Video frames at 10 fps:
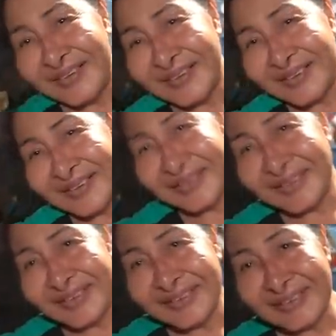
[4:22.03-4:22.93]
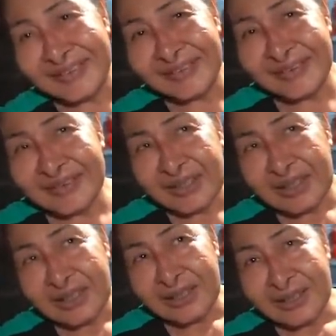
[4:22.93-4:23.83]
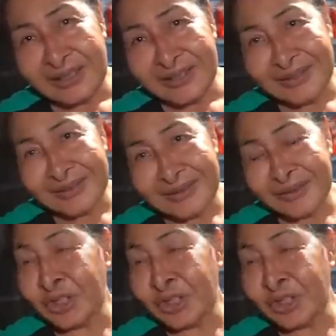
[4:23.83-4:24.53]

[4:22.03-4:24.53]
do you believe any of them, or what's your take on it?